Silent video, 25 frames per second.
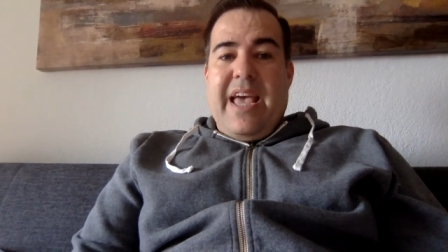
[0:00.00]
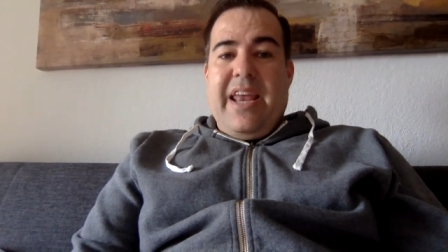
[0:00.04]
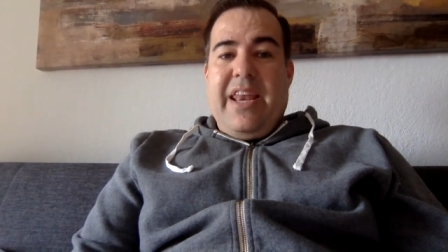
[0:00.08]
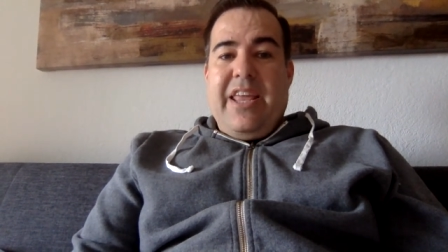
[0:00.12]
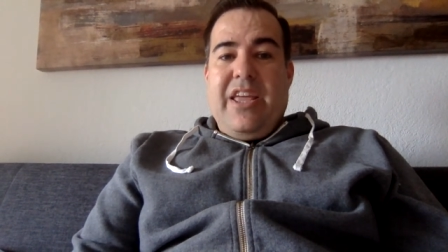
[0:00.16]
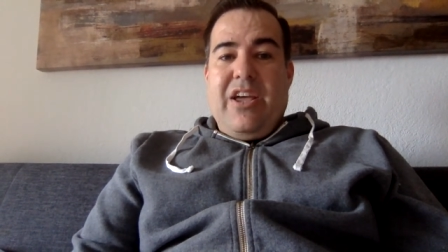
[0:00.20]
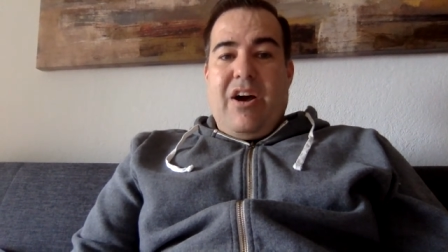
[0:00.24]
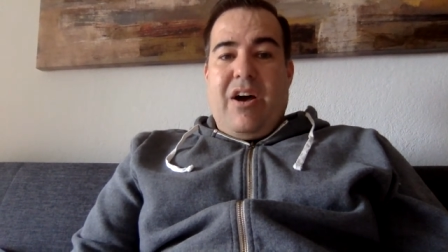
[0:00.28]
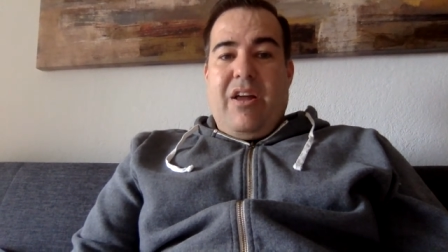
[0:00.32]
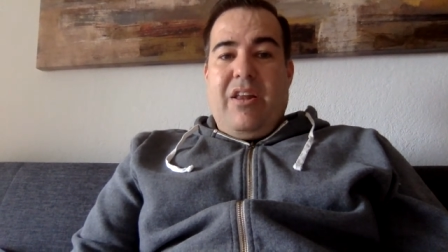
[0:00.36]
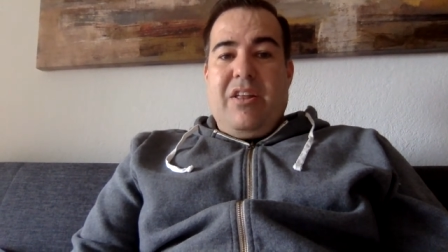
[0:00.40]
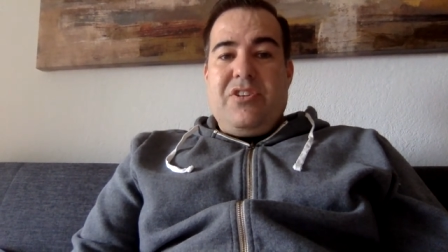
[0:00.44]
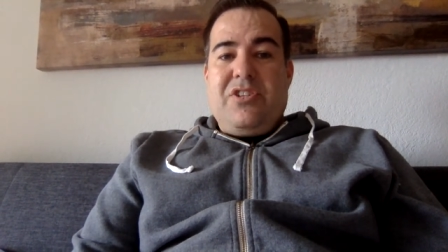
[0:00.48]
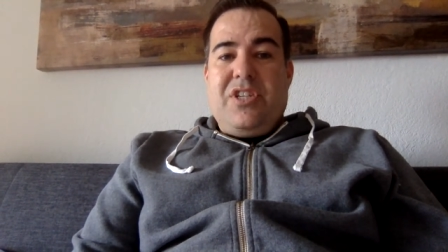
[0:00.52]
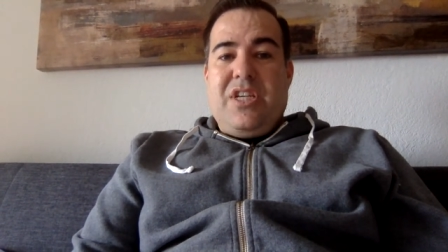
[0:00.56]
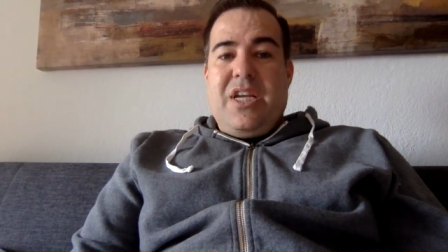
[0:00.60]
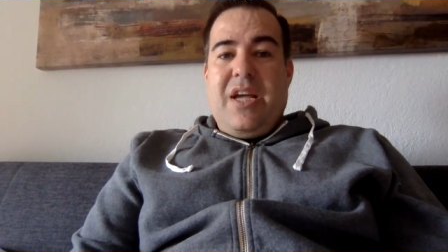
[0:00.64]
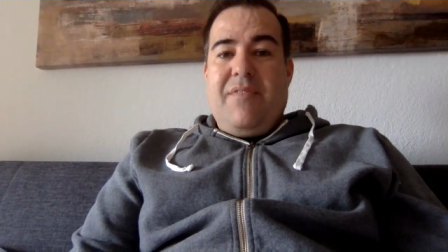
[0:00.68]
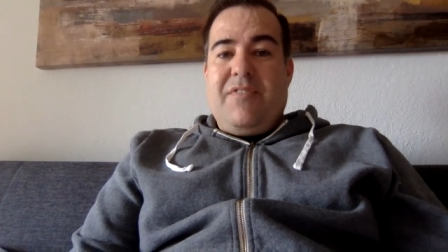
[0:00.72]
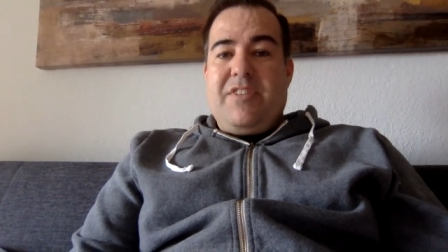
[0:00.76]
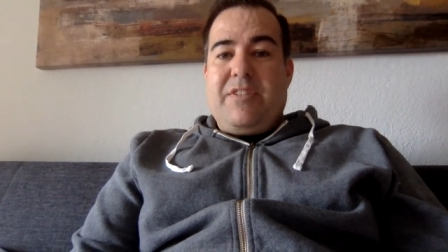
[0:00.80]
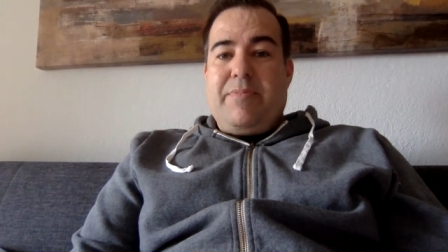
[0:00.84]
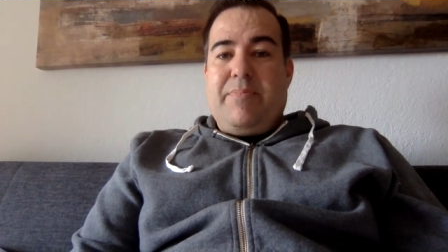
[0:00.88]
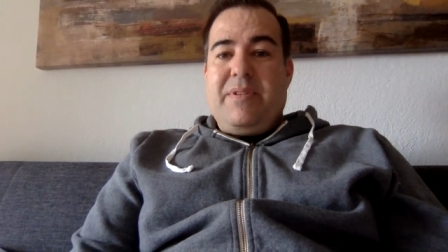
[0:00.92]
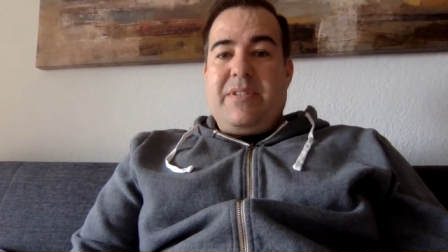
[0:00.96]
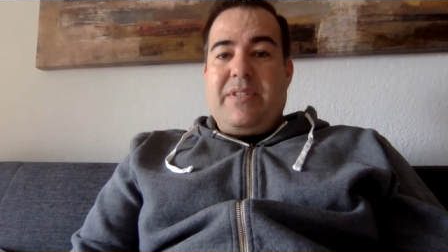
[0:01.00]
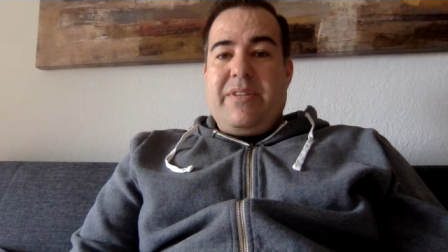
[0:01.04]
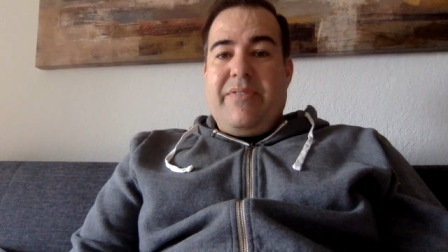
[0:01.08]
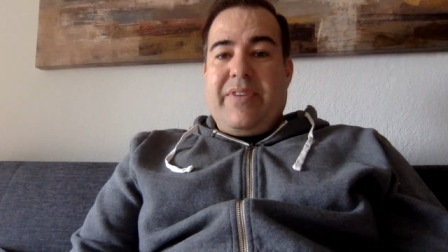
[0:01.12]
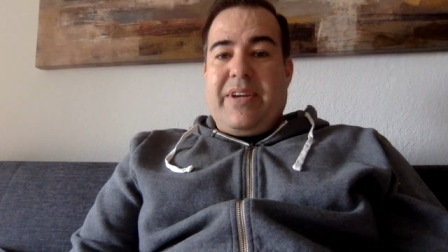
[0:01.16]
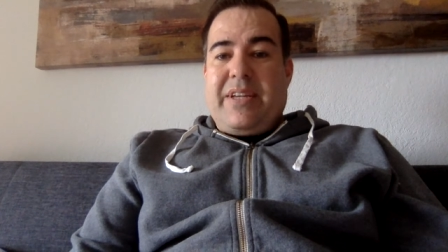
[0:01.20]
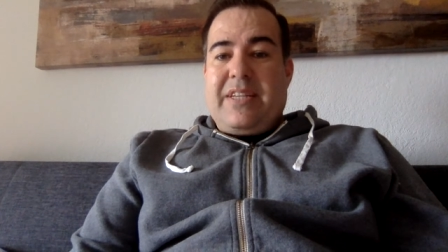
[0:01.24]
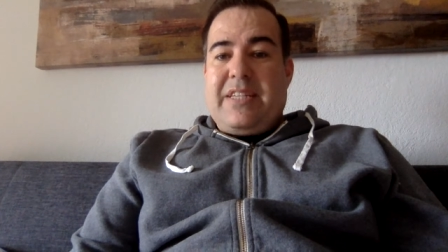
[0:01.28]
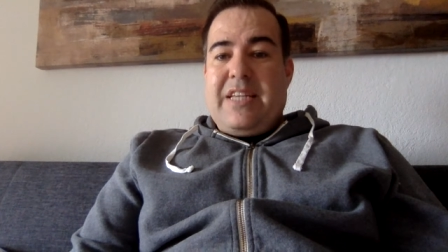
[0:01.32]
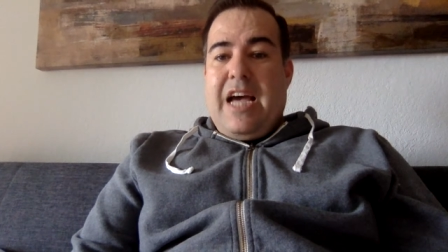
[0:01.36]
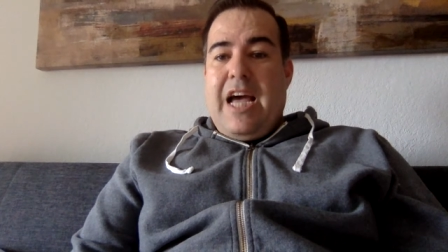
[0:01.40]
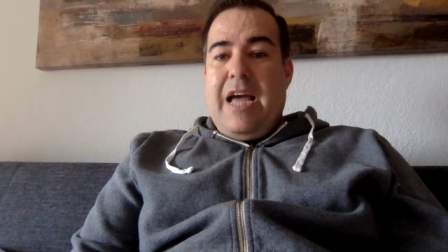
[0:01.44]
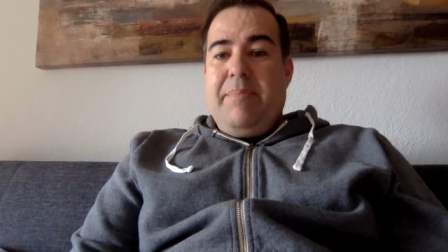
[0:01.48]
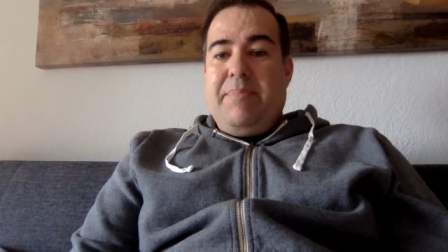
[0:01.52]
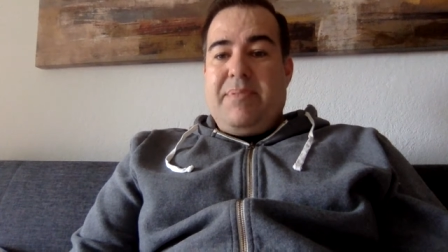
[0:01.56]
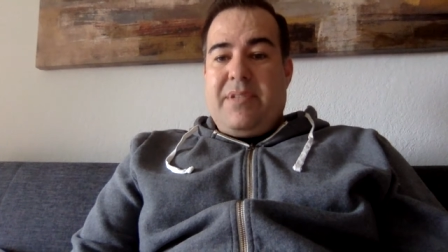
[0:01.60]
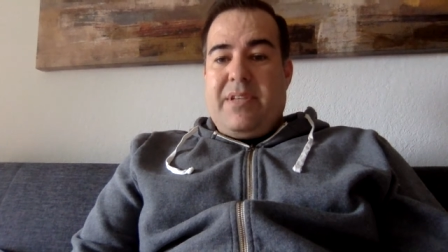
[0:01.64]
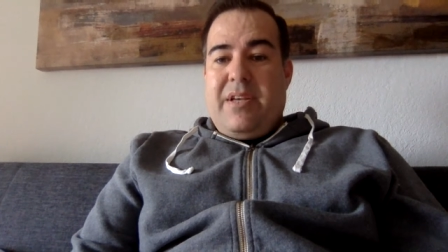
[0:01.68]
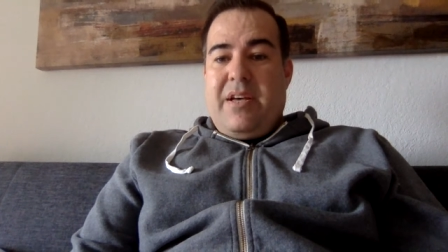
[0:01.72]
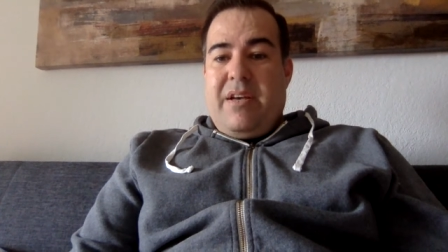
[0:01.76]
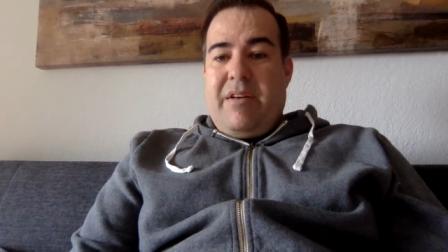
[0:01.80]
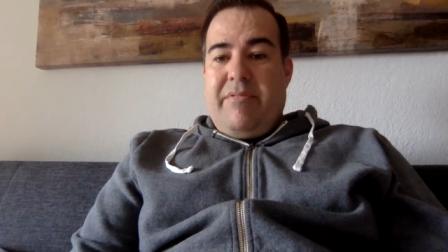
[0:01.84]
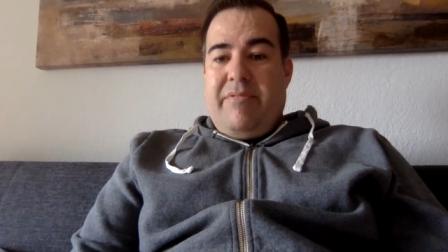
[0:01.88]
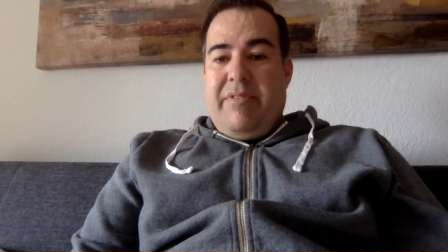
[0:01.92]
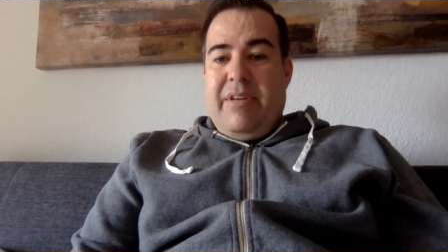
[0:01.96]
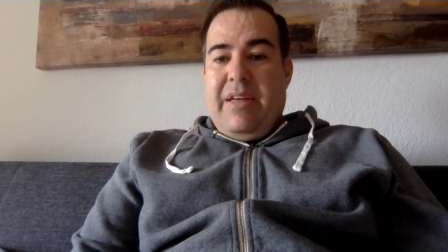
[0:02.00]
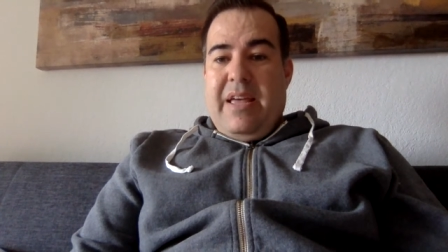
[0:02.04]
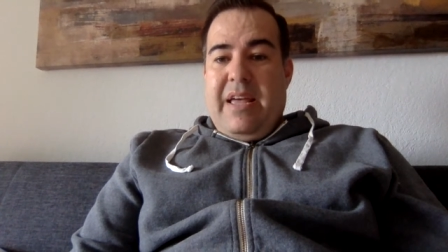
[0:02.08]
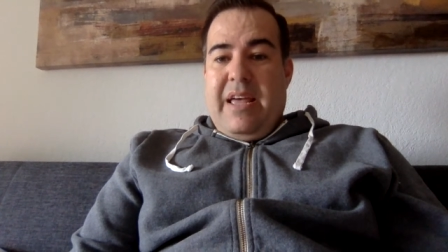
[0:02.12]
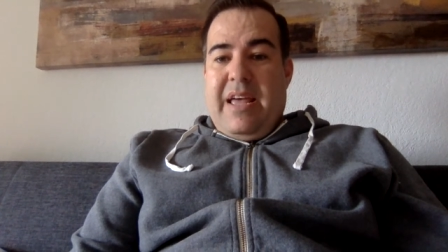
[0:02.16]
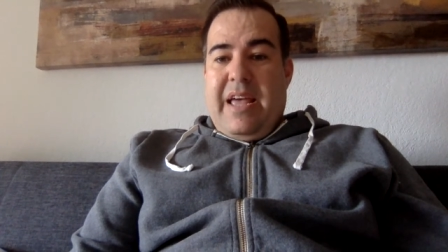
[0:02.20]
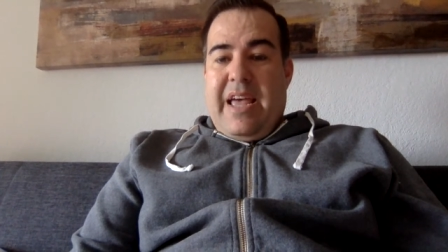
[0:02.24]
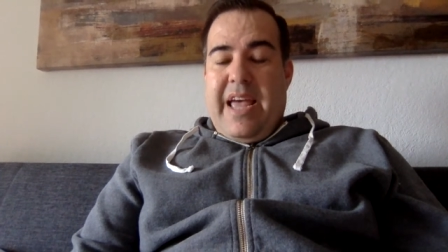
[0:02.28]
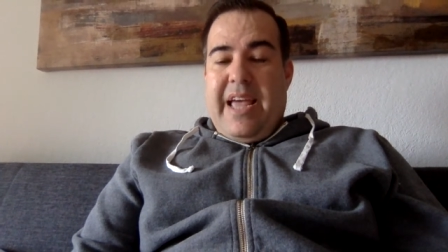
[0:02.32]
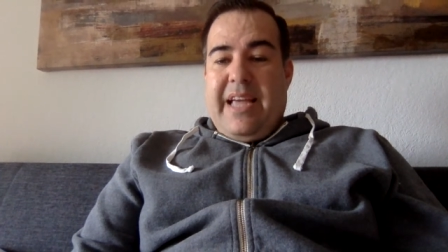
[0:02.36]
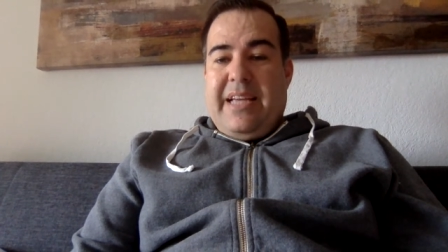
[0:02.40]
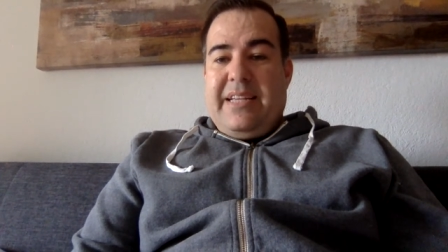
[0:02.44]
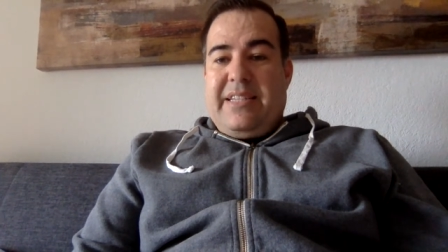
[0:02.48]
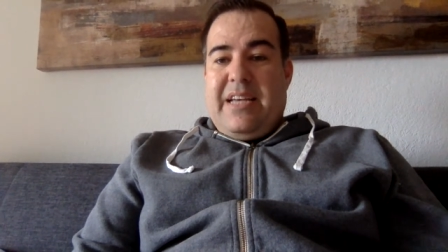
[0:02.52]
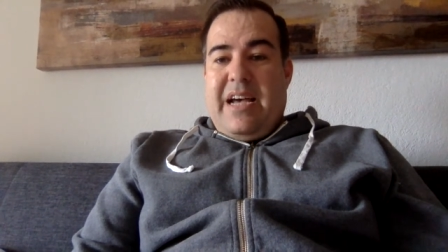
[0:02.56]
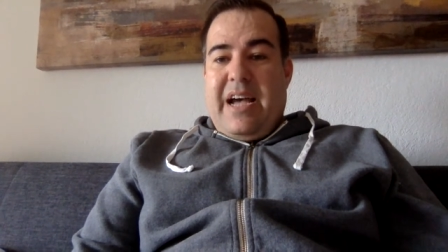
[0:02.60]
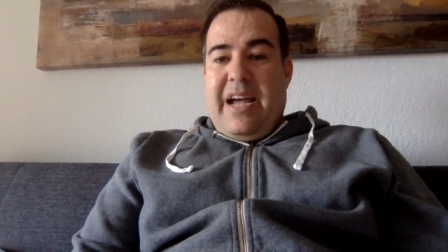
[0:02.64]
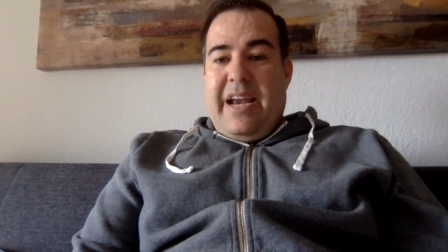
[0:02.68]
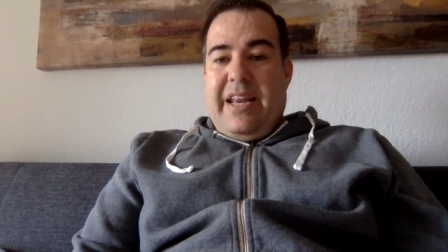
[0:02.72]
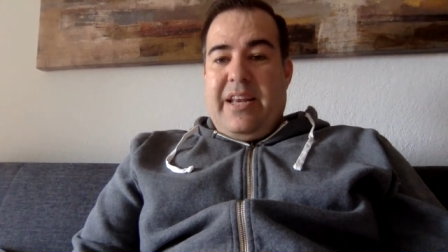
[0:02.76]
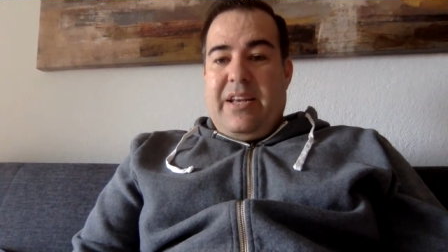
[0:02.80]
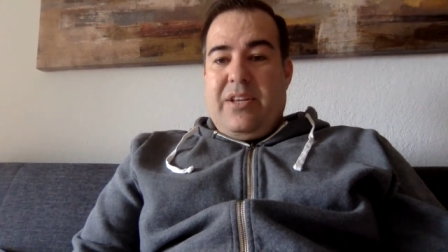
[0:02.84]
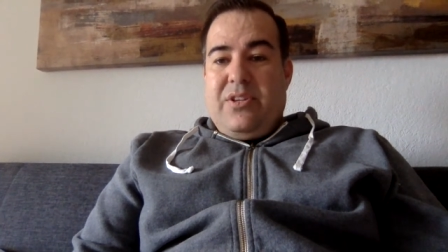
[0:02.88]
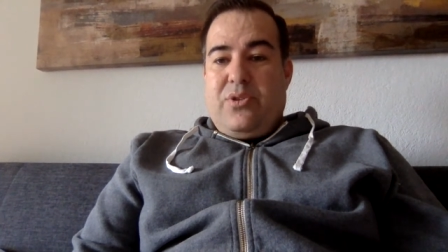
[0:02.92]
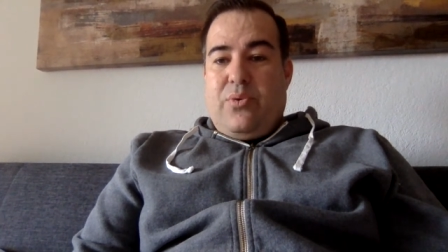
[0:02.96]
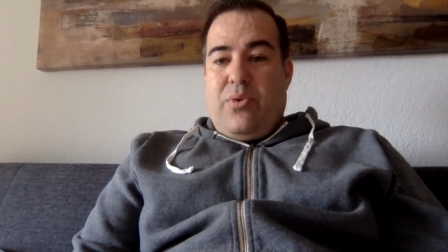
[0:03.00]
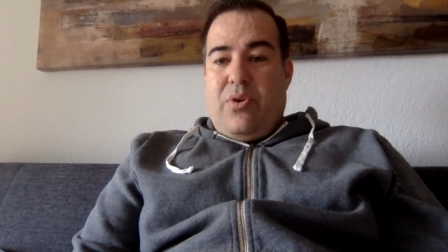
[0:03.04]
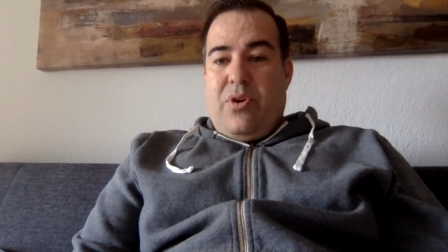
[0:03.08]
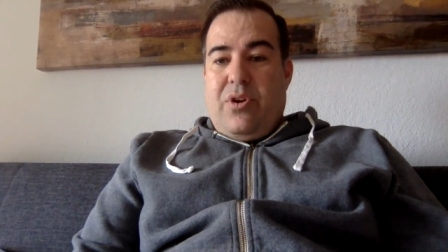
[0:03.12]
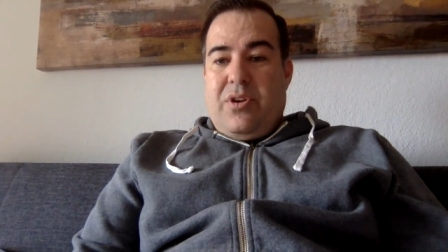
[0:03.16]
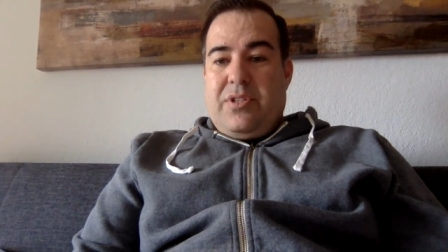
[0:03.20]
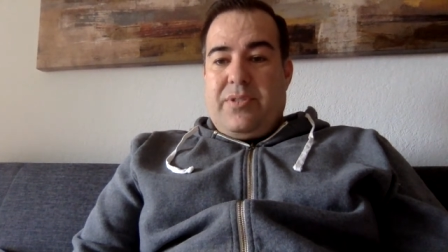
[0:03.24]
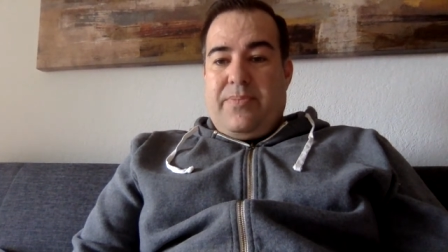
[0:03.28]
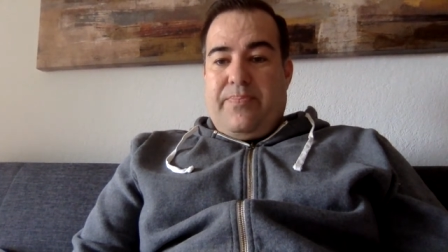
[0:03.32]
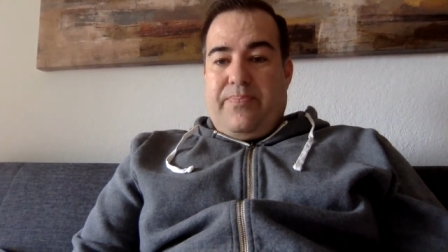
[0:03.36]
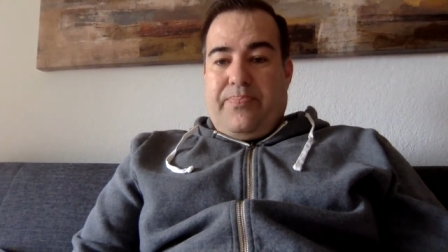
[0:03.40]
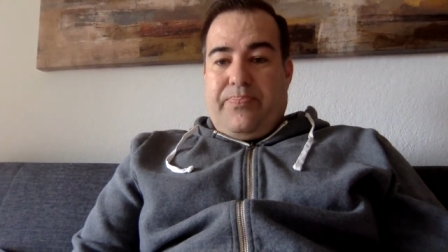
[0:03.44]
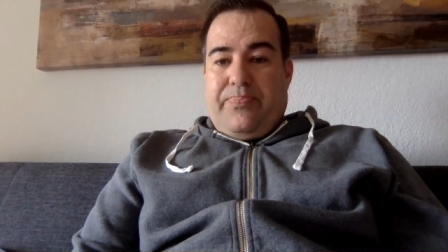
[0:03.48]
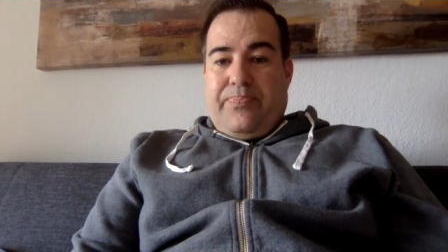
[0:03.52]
etiology of specific types of anxiety disorders.